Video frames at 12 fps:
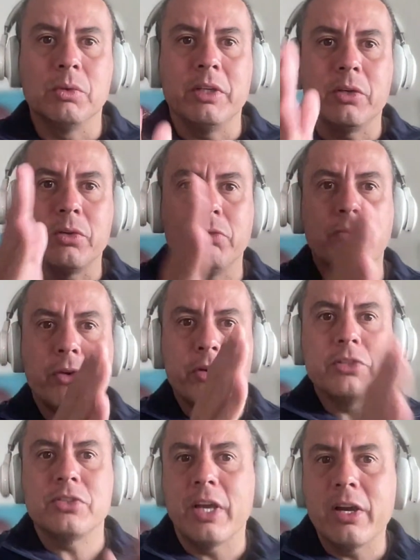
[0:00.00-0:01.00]
You want to grow for
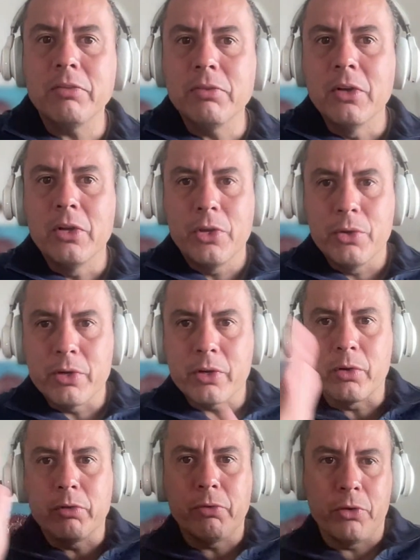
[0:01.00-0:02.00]
yourself, you want
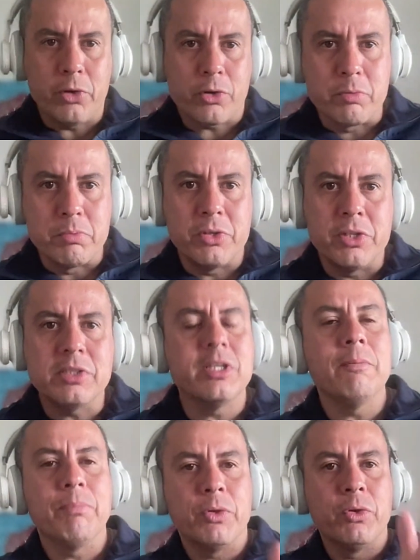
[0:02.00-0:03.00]
to grow for your
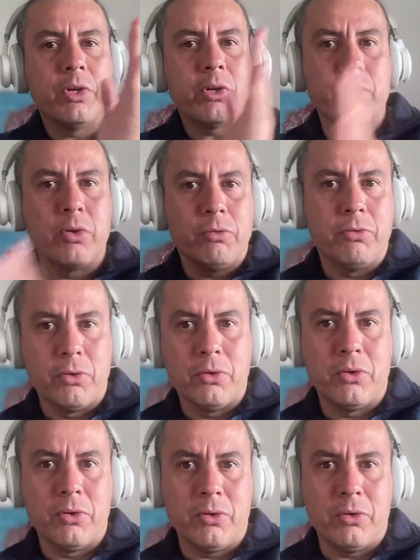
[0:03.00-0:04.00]
community, you want to grow
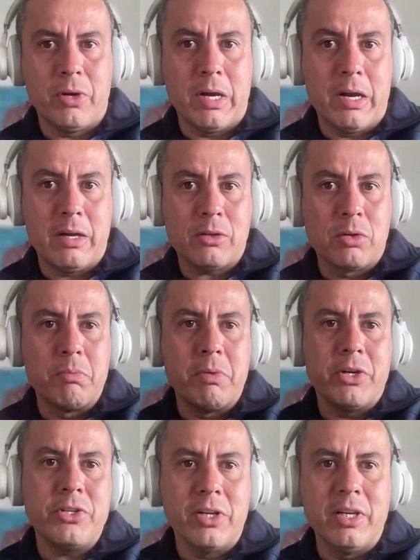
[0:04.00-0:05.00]
for
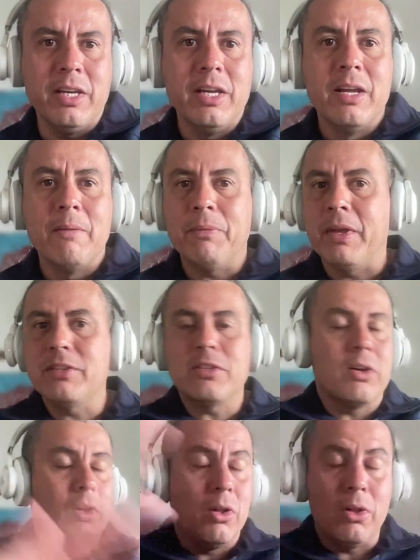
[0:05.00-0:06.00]
commercially. It's
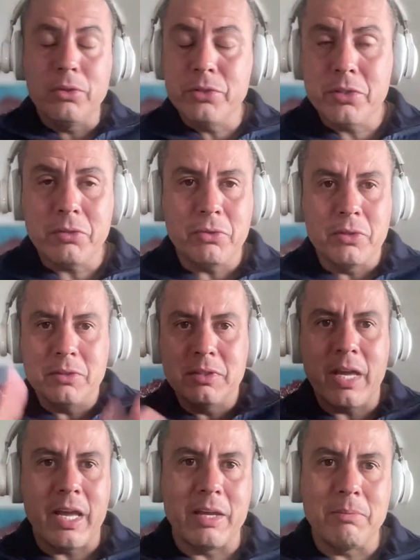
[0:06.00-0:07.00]
a whole different
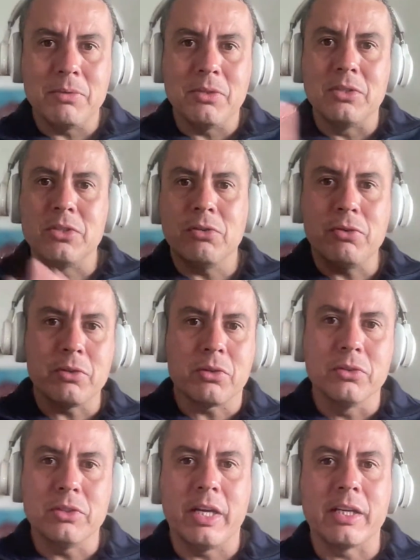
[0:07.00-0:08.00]
games in different
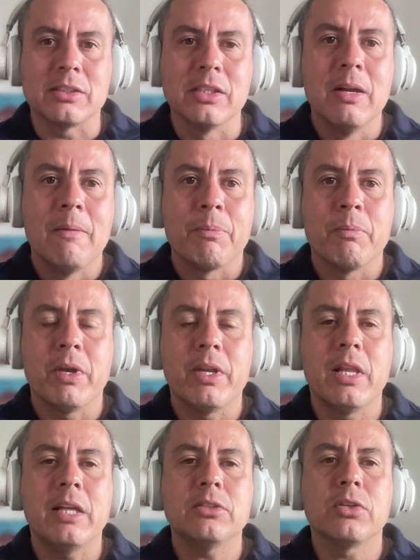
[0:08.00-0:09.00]
contexts.
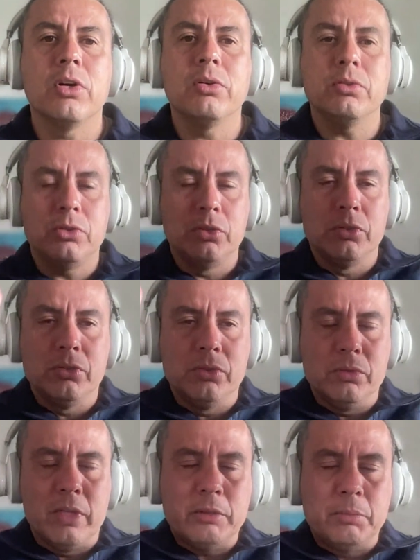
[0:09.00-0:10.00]
But let's
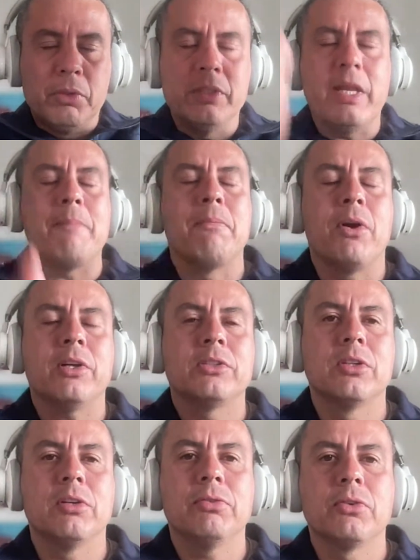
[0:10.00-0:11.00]
put in that
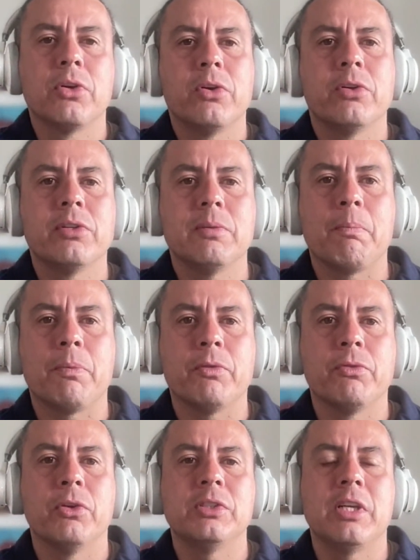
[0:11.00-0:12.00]
box of growing
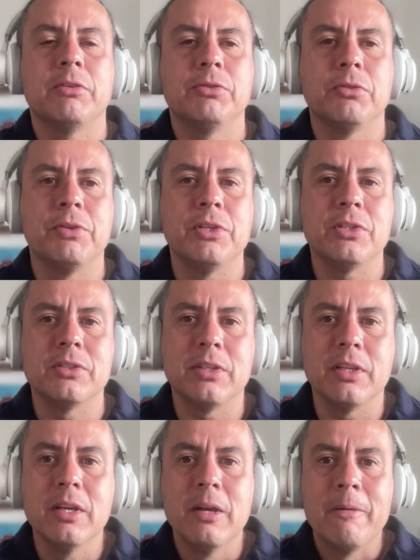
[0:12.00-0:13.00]
for
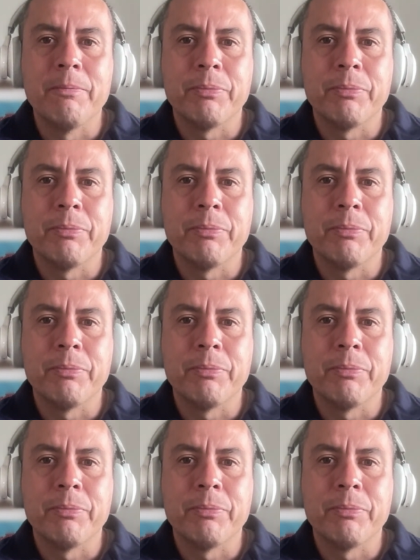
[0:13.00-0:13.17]
self-sufficiency.